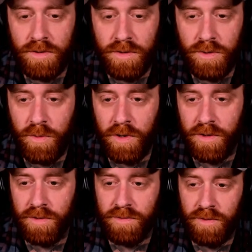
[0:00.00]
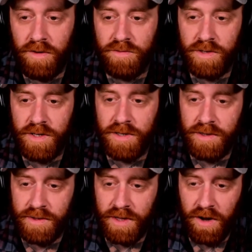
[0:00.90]
You are lovely.
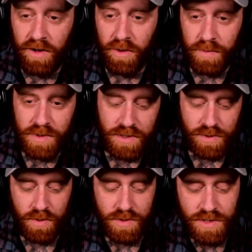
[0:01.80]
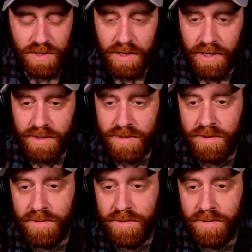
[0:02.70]
And then I'll open Discord just in case.